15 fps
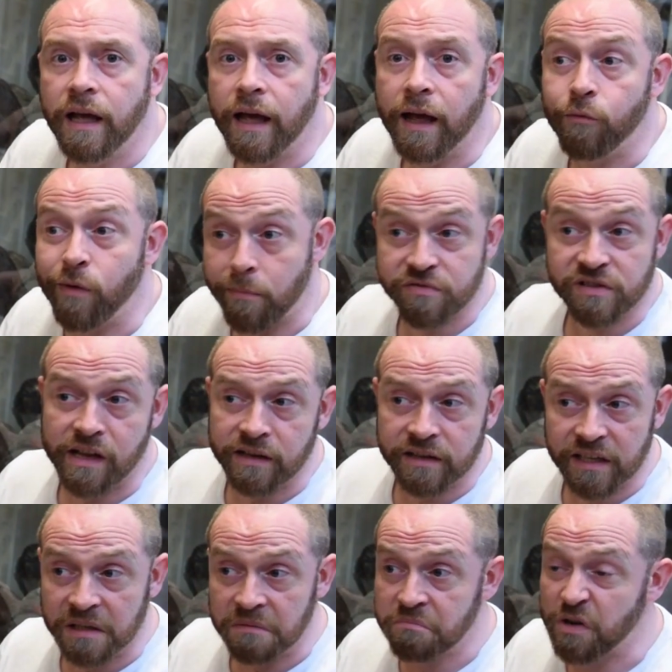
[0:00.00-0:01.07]

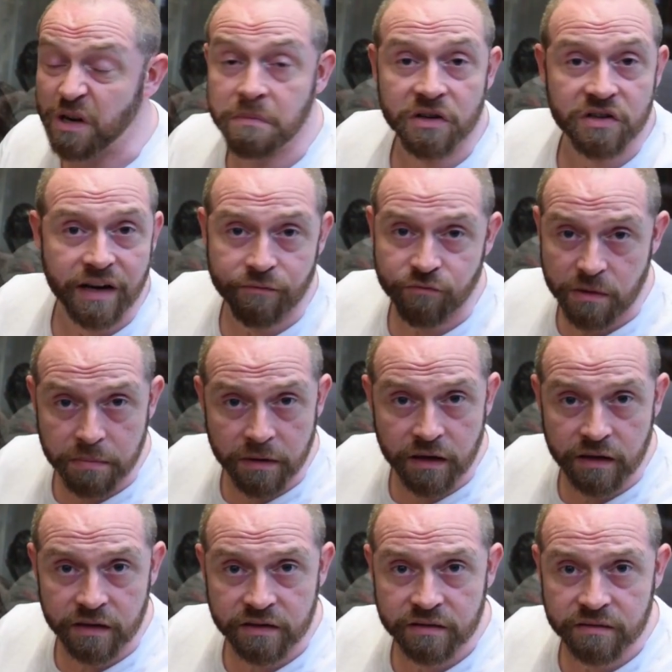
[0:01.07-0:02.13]
representing pretty much every
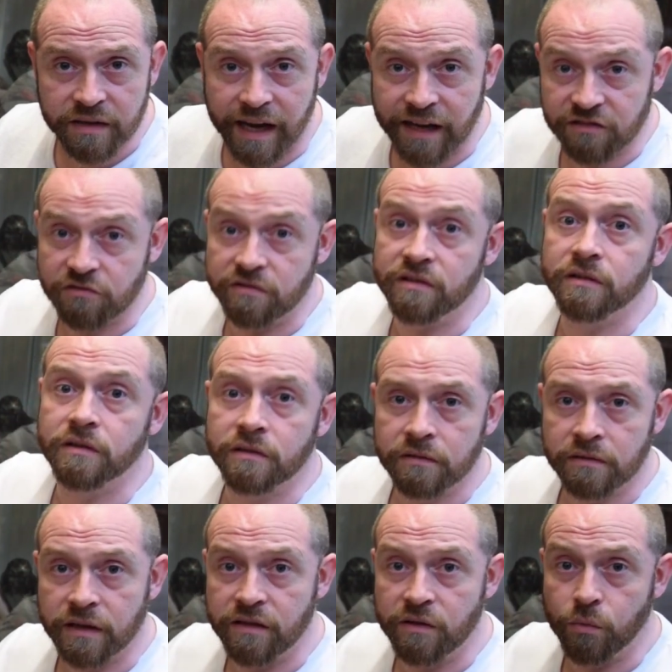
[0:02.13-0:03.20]
bird taxa
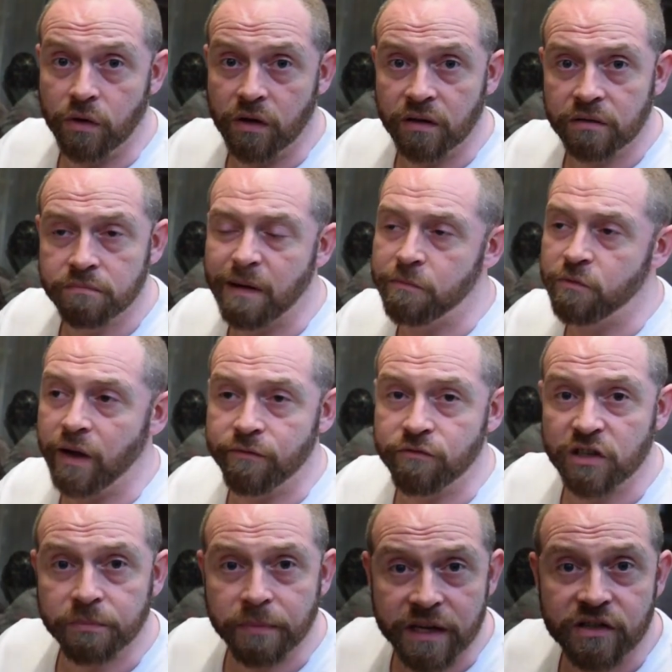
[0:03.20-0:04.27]
in the world, maybe not
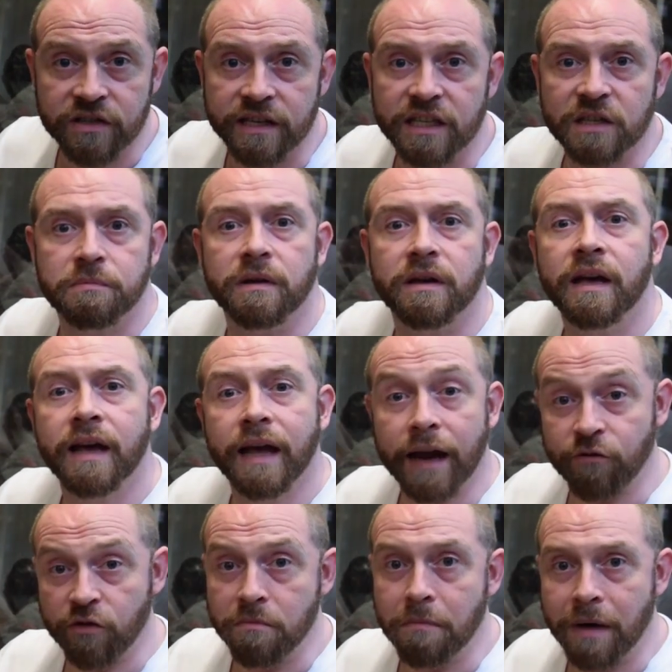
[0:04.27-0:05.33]
every species, but
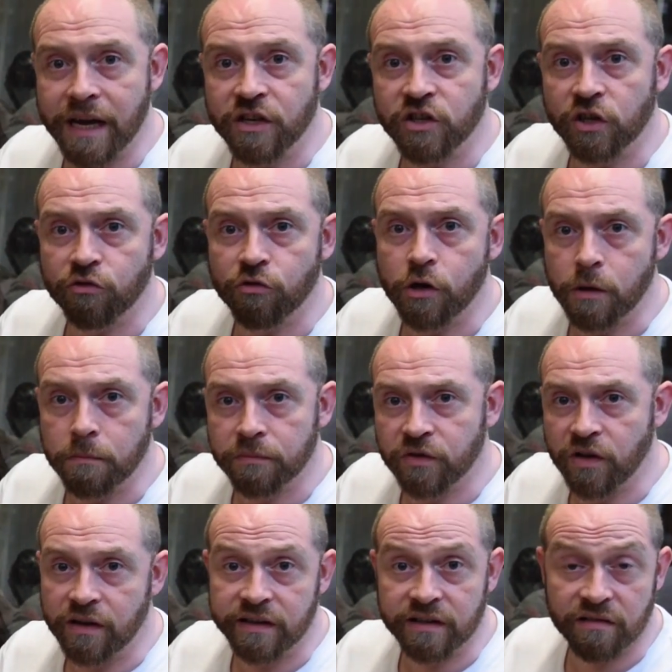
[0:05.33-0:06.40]
every major group,
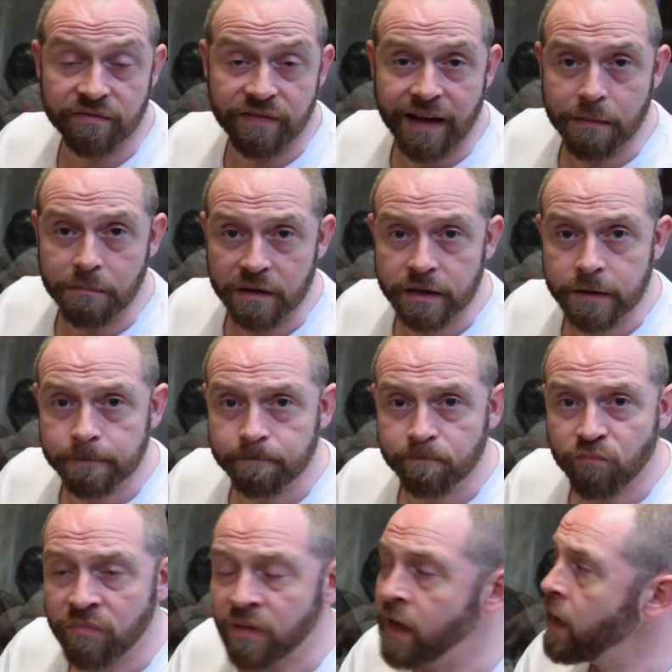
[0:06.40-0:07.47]
certainly to a family.
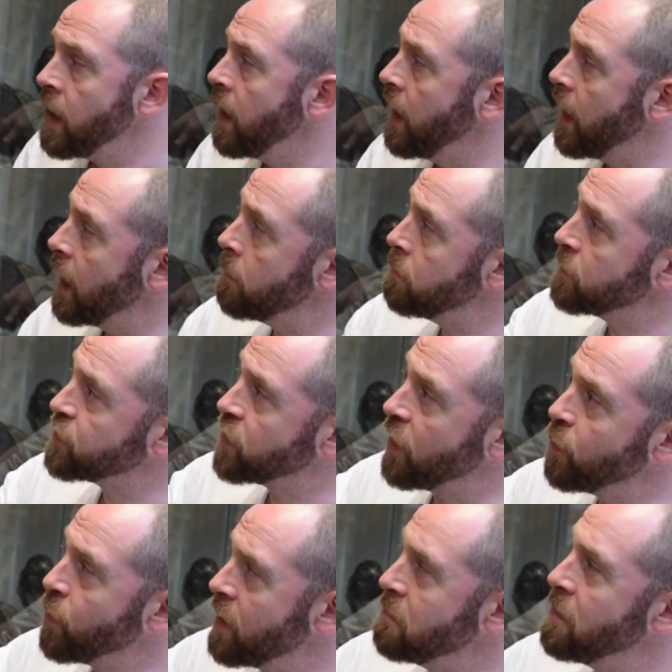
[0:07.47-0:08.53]

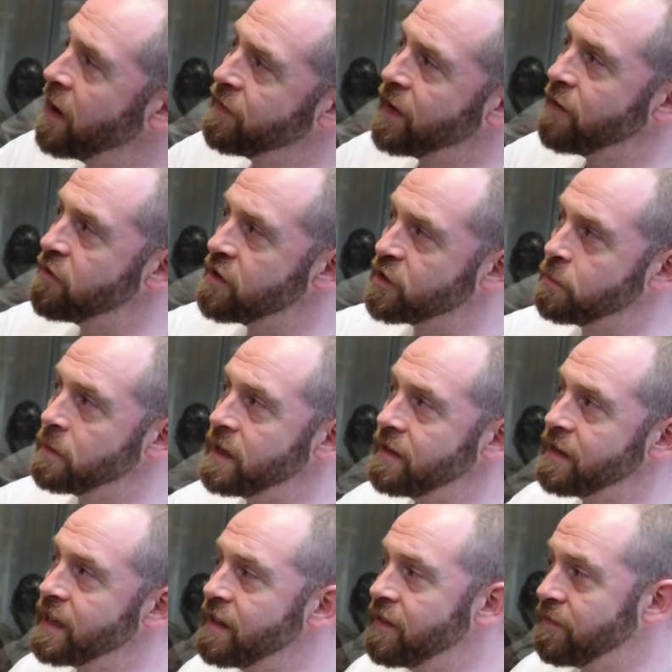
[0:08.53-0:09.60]
So one of my favourites will be
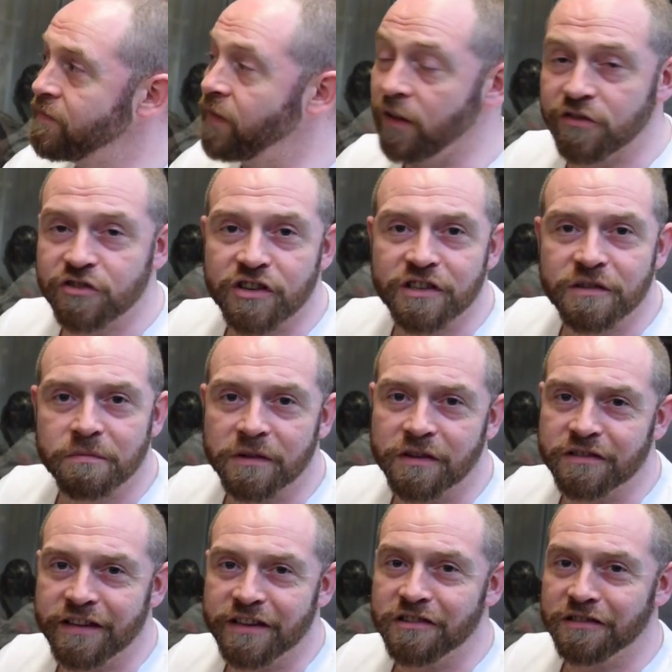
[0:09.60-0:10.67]
the vultures,
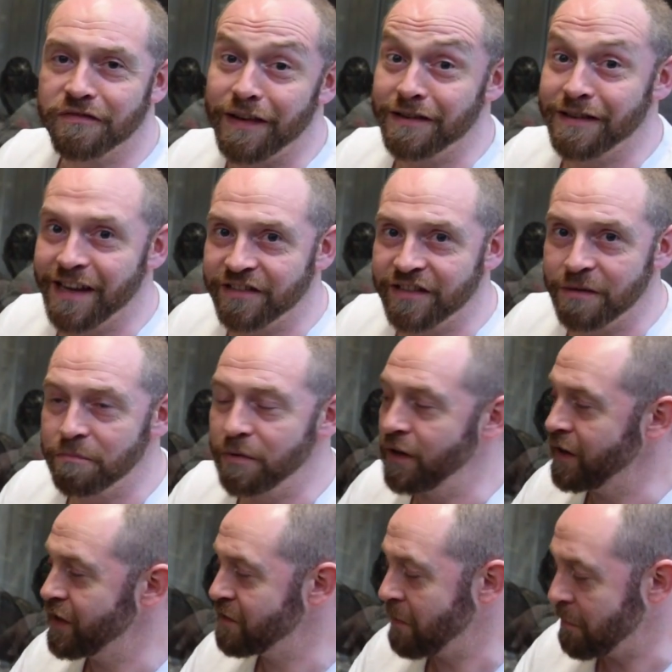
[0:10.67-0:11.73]
because they're just fantastic
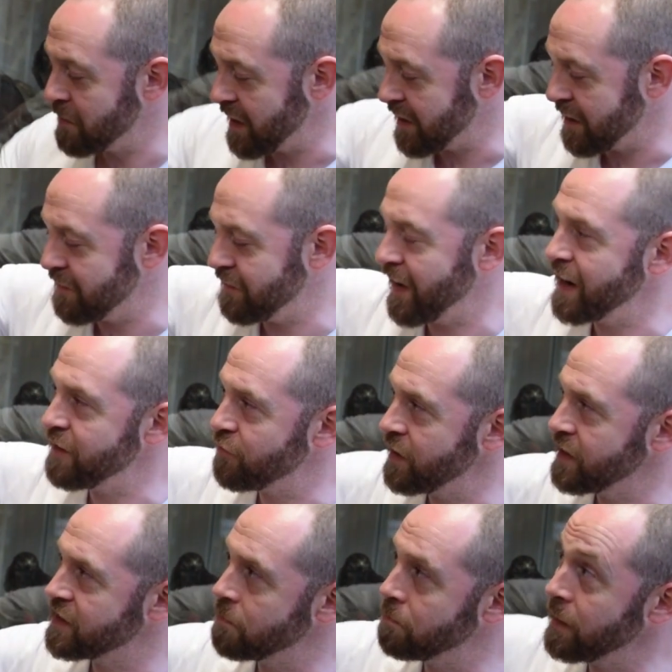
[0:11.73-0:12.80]
birds. My particular
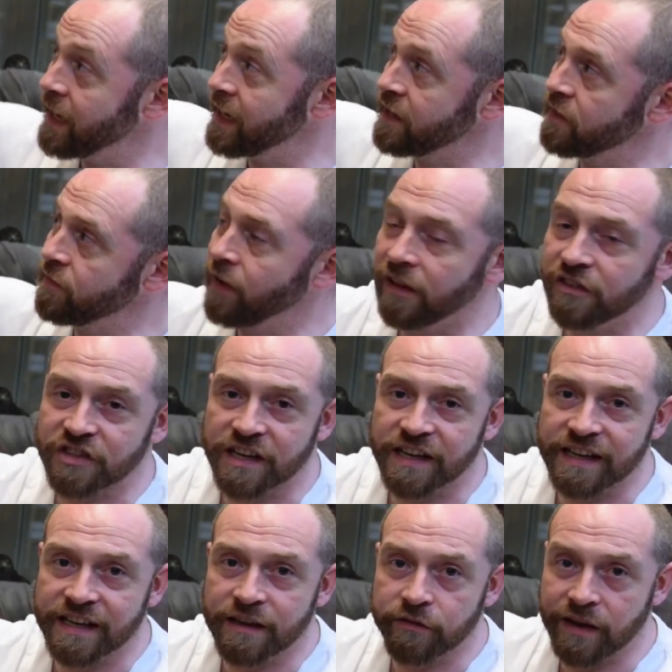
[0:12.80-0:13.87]
favourite is the bearded vulture
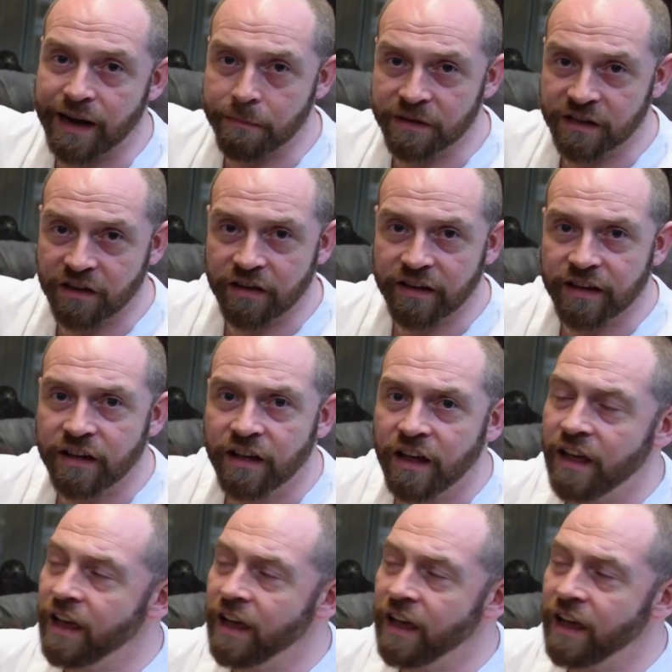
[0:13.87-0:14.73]
here, or the lammergeier,